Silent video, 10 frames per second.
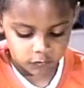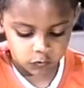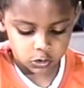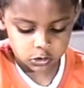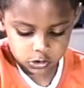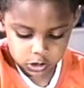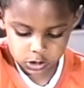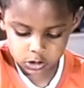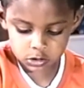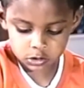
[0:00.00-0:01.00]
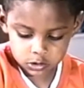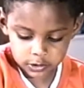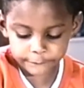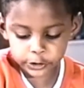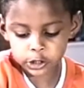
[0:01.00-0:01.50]
Vygotsky's work
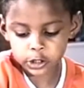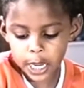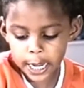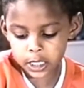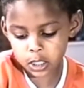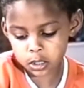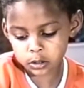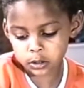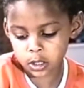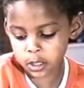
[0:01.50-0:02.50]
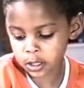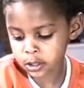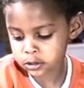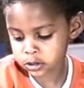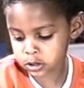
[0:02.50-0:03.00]
reminds us of the
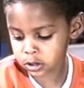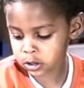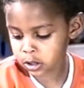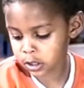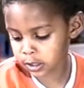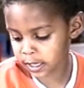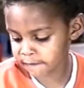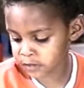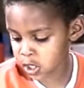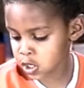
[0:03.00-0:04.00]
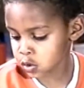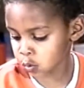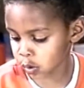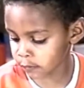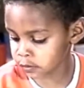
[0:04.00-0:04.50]
processes necessary for
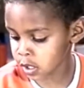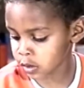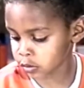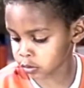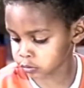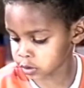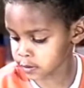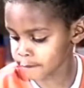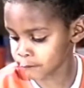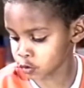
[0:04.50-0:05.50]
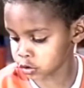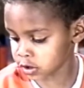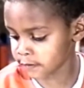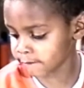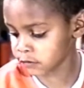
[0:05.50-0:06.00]
children to regulate their own
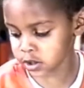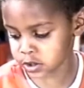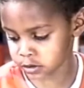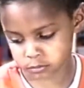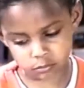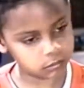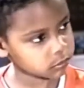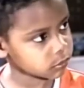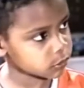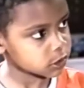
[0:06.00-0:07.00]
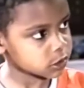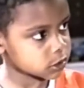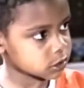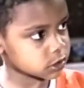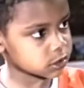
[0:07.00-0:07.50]
internal and
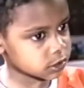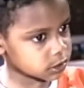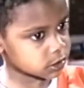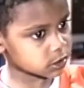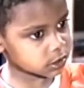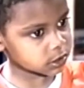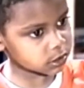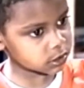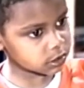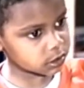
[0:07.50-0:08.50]
external behavior.